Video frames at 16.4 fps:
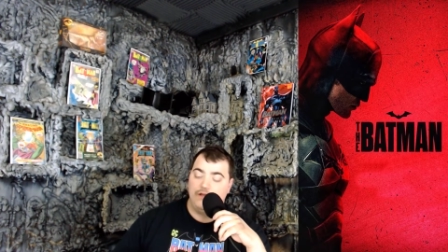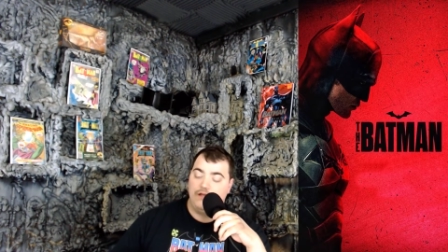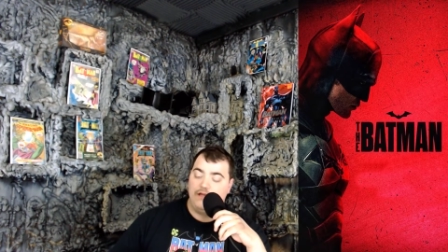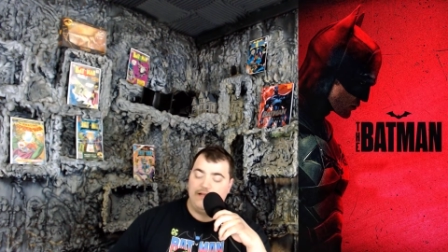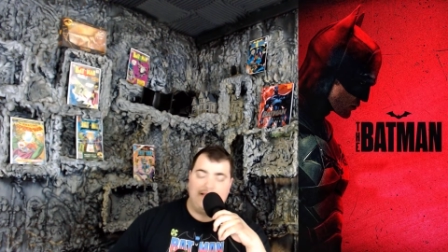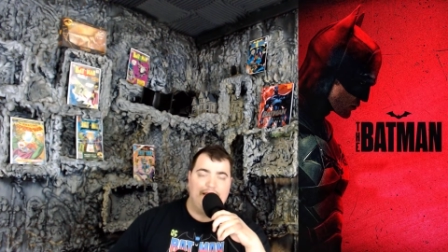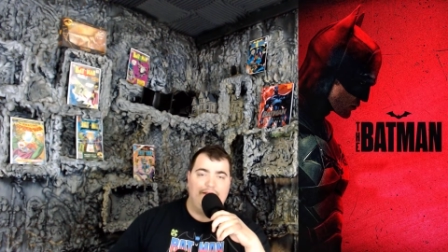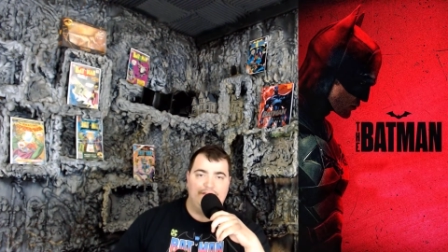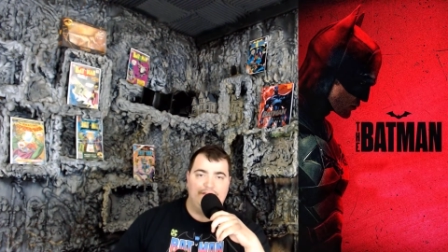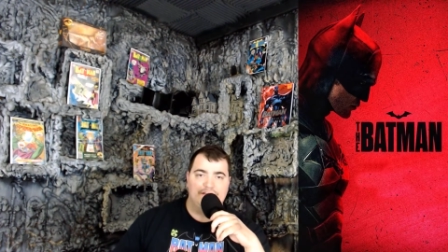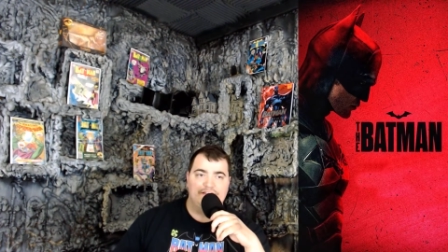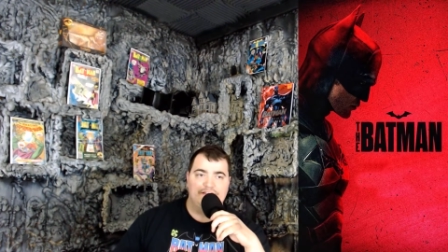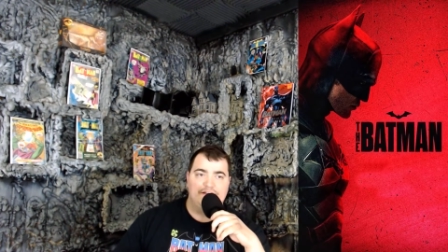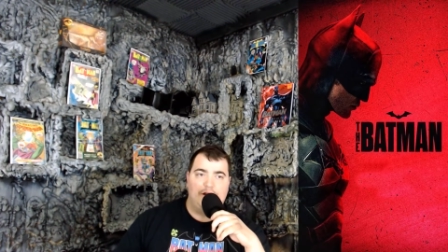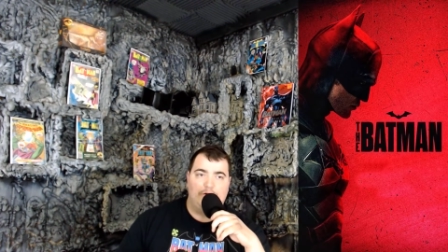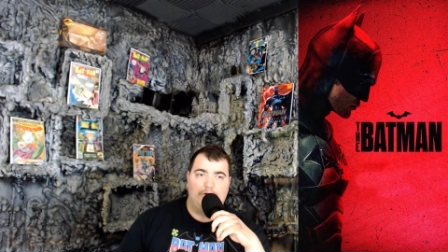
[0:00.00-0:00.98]
kind of like the
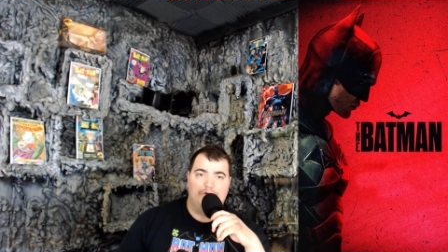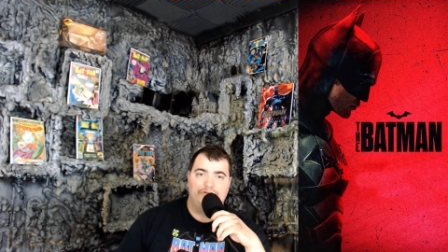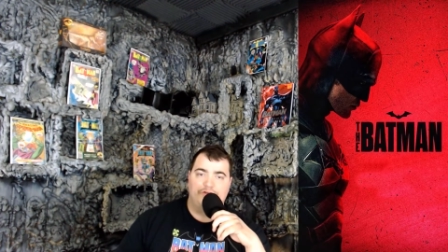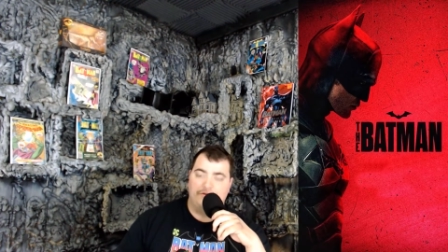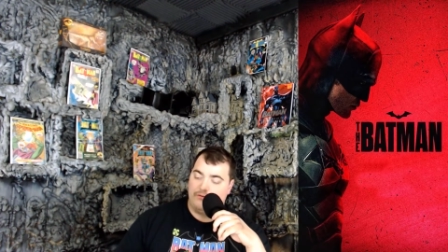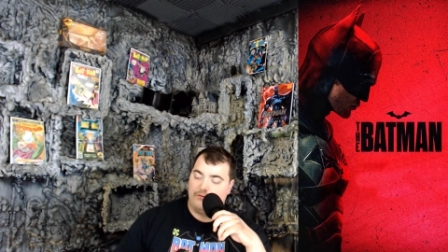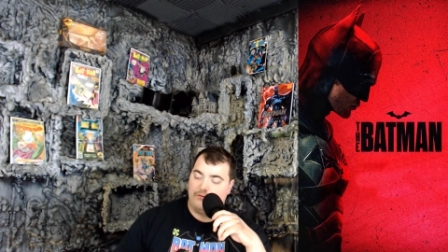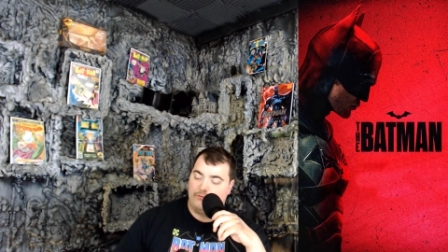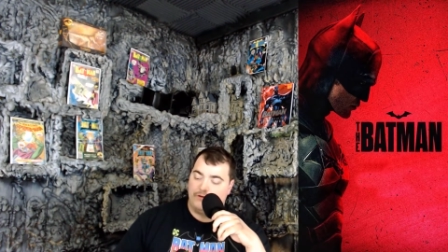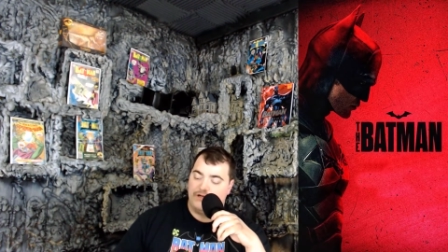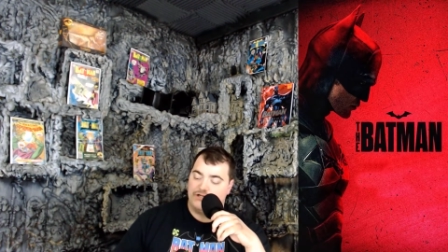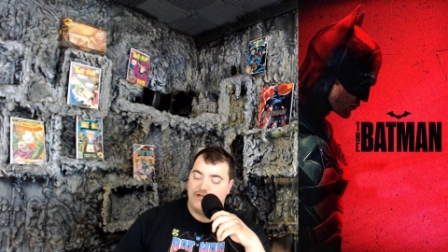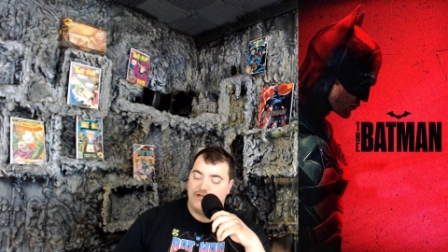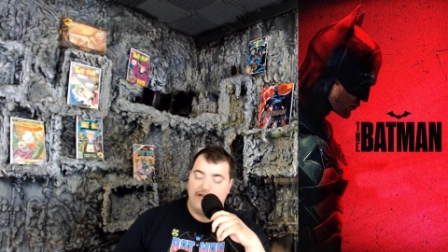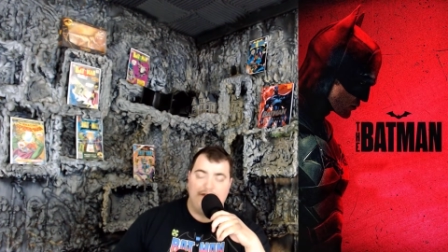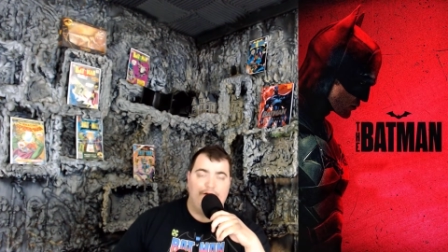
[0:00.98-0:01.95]
Star Wars treatment where each
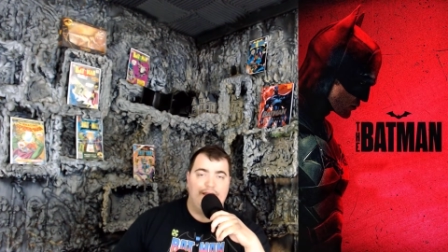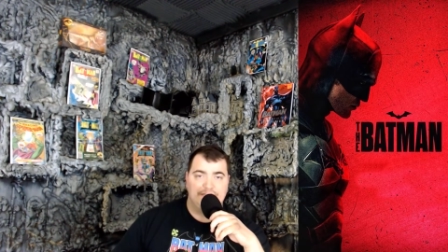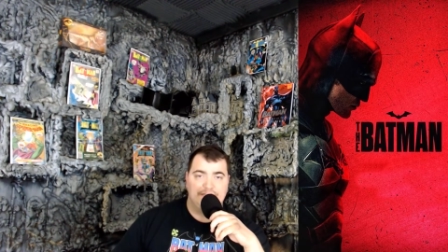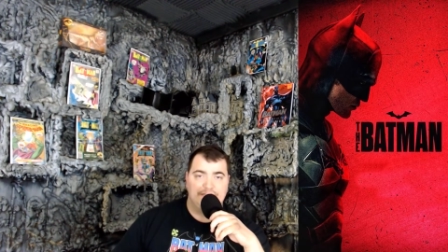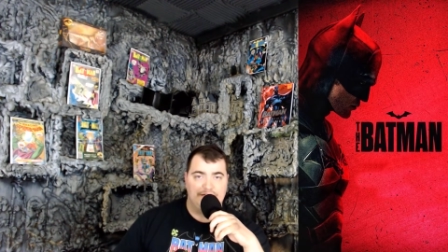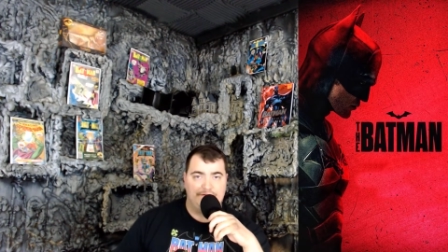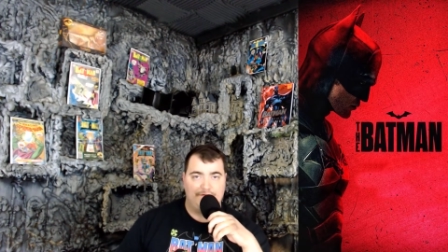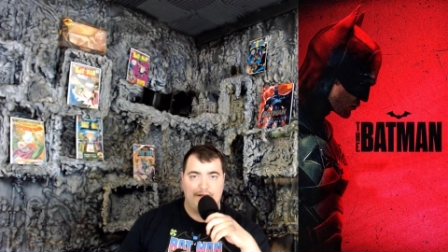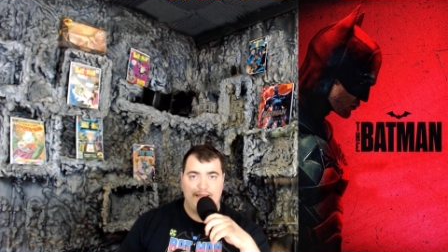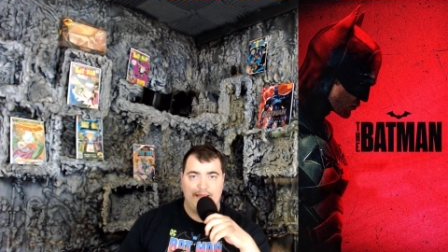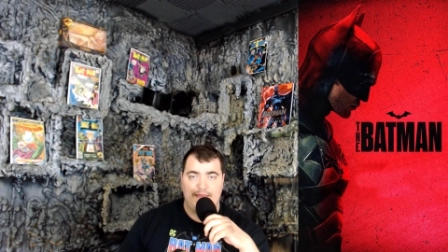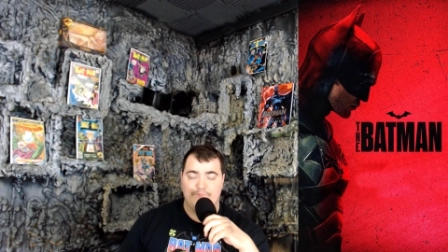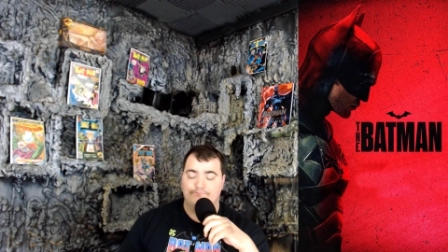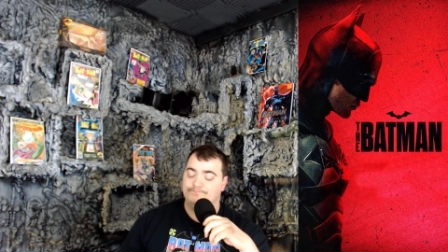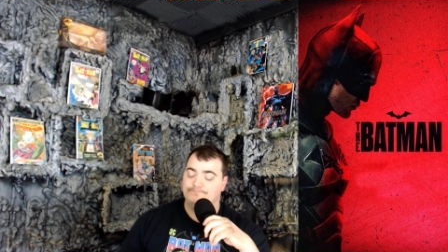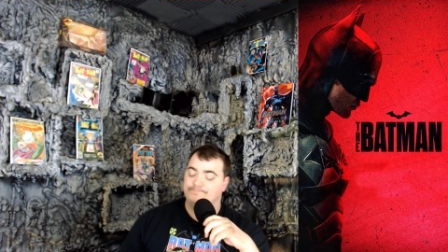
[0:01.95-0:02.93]
title has a different name.